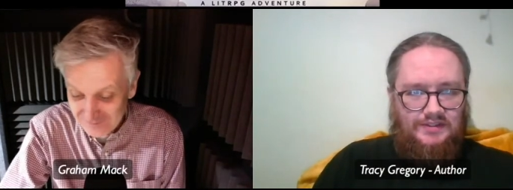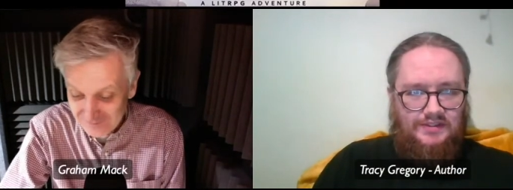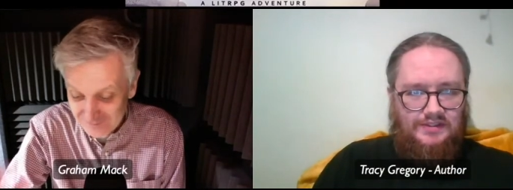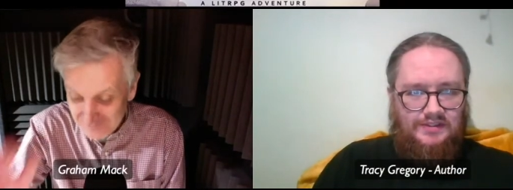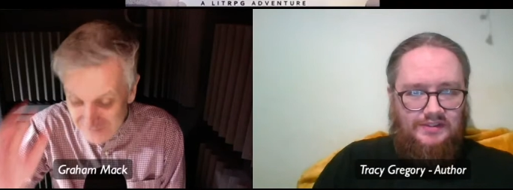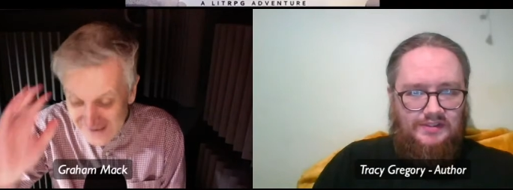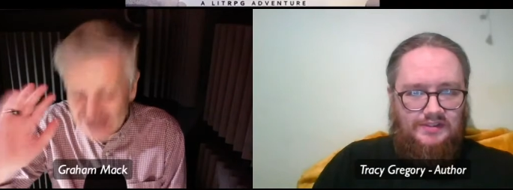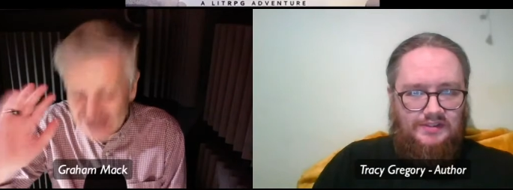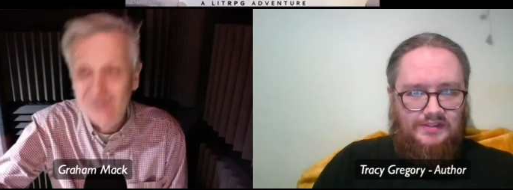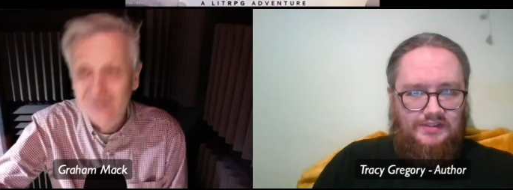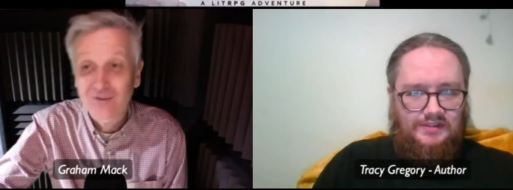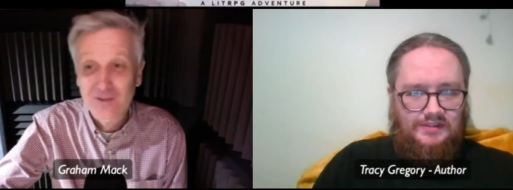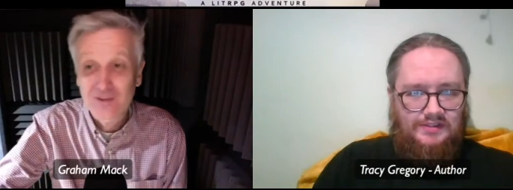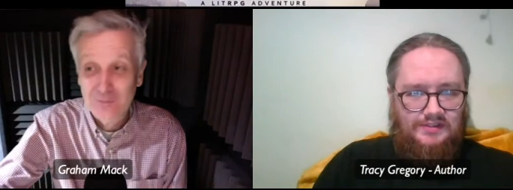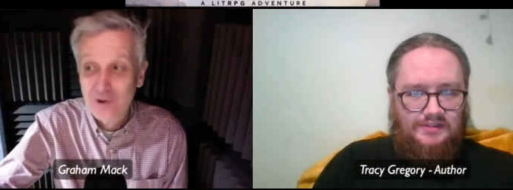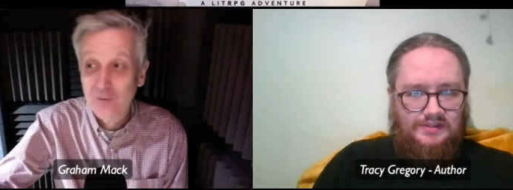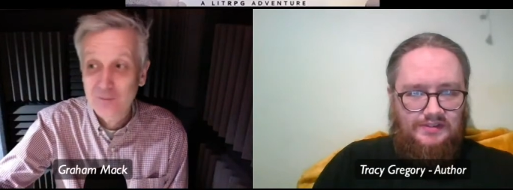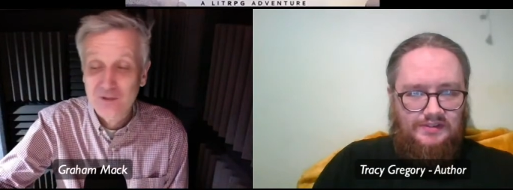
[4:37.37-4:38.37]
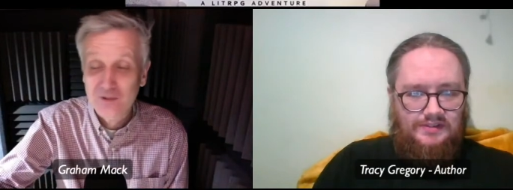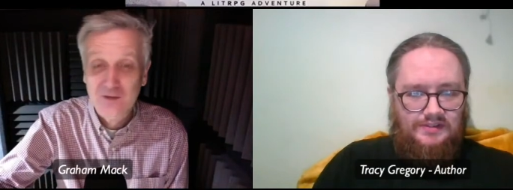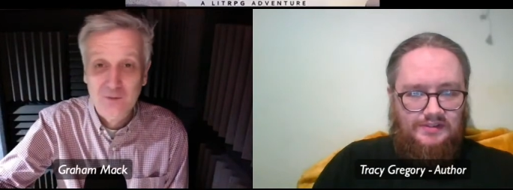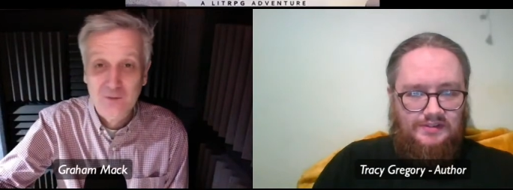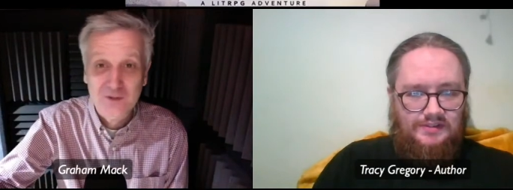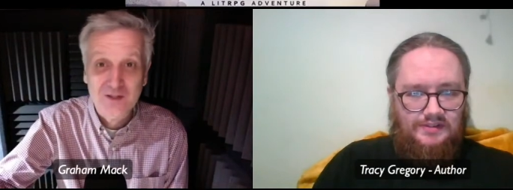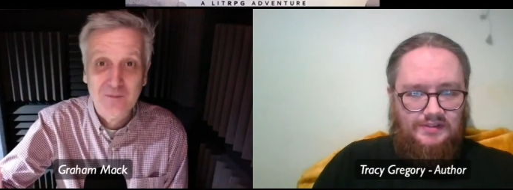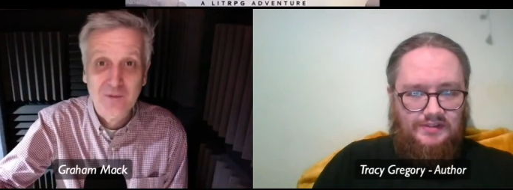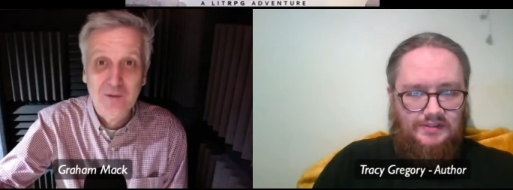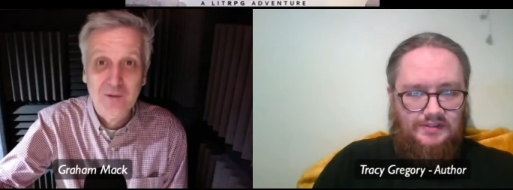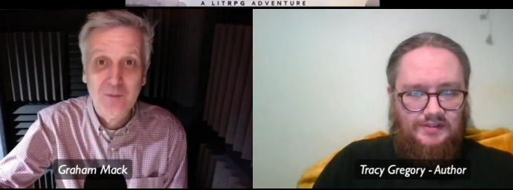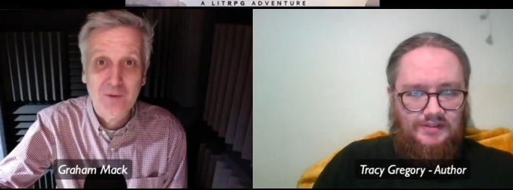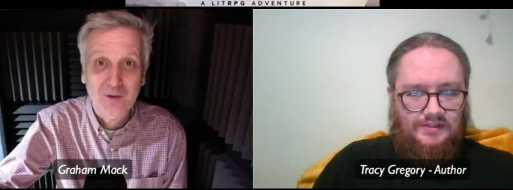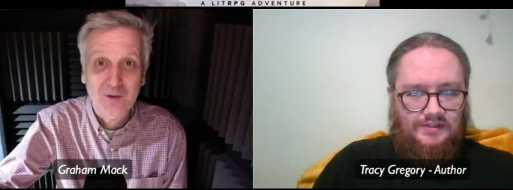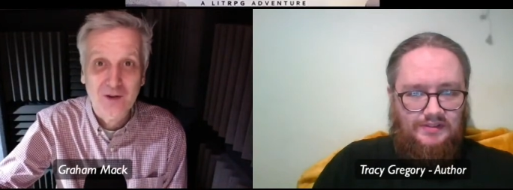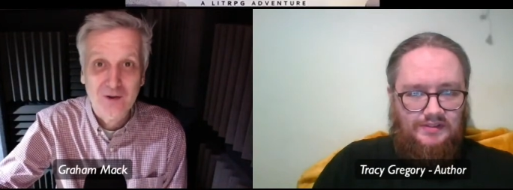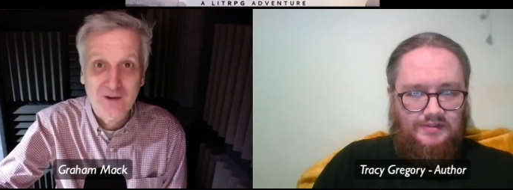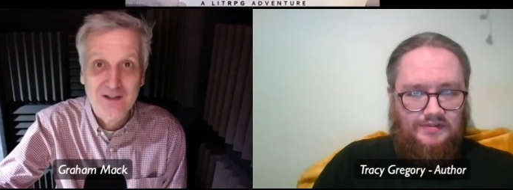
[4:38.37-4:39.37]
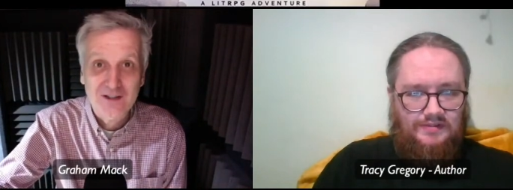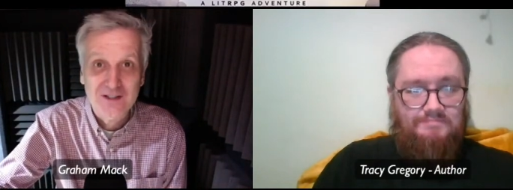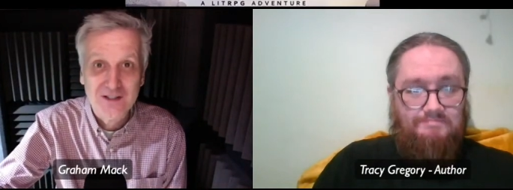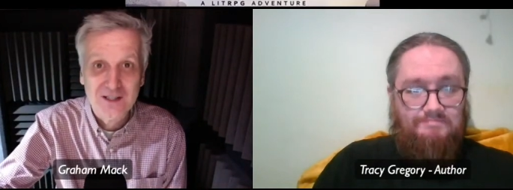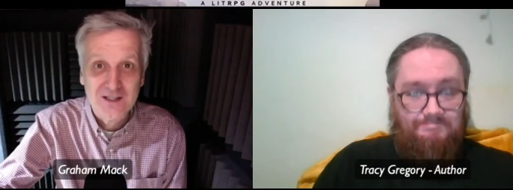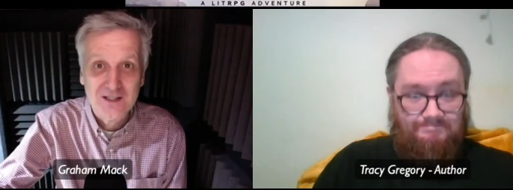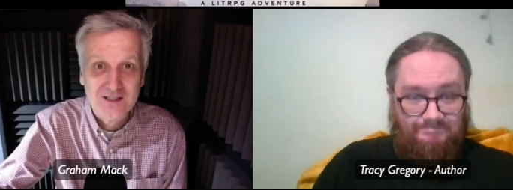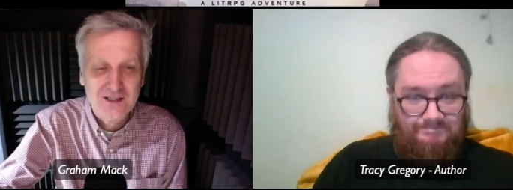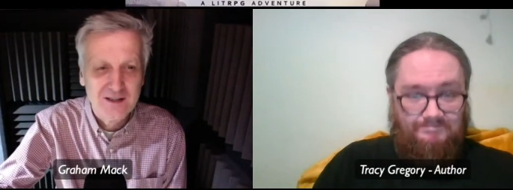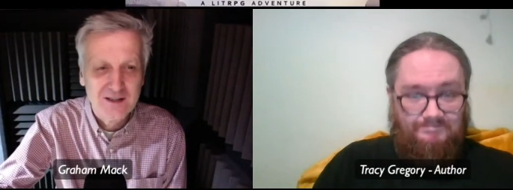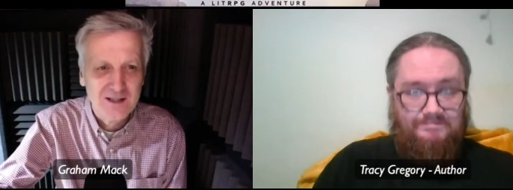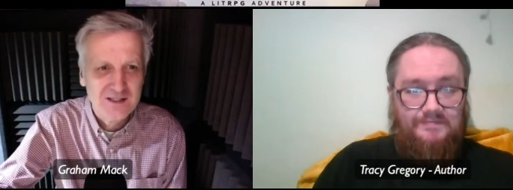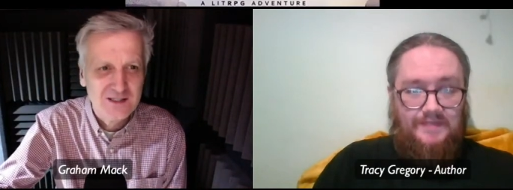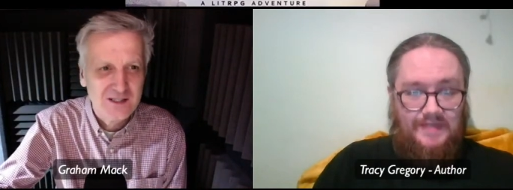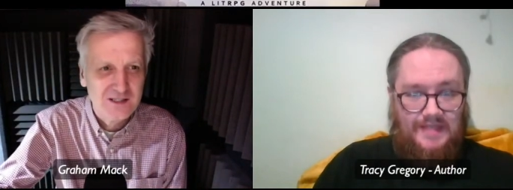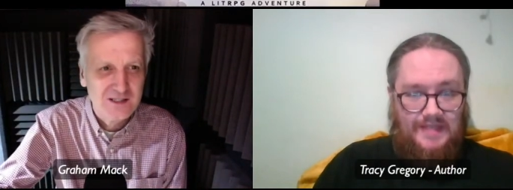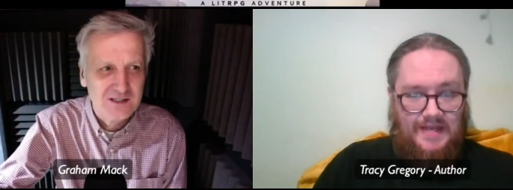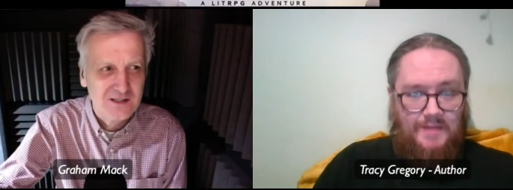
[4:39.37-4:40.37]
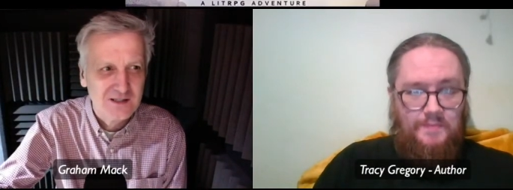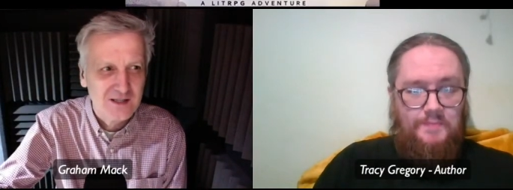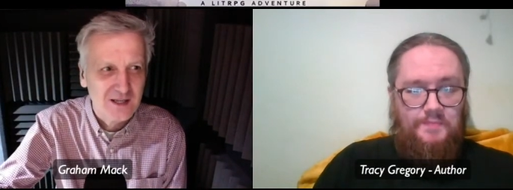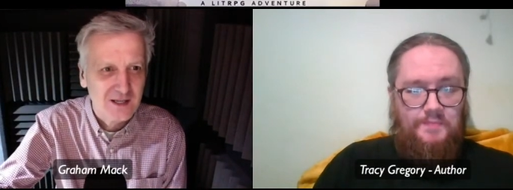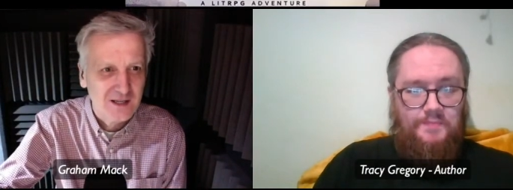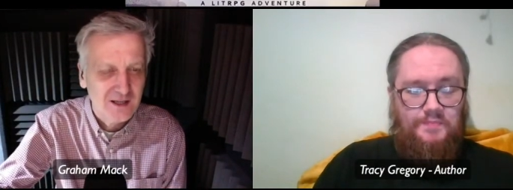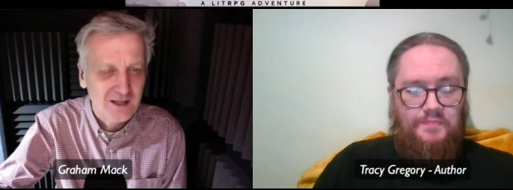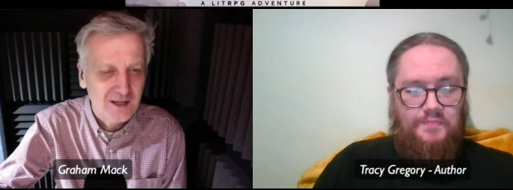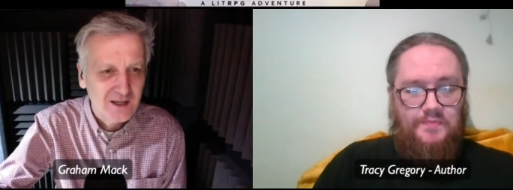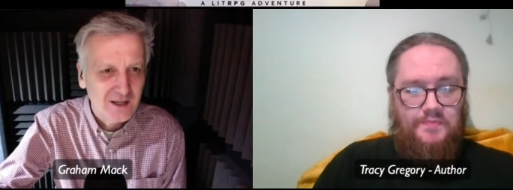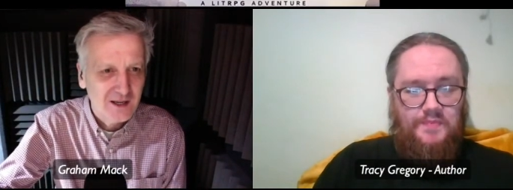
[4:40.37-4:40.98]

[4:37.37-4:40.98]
Speaker 1: massively popular with the people that are into these, and this is the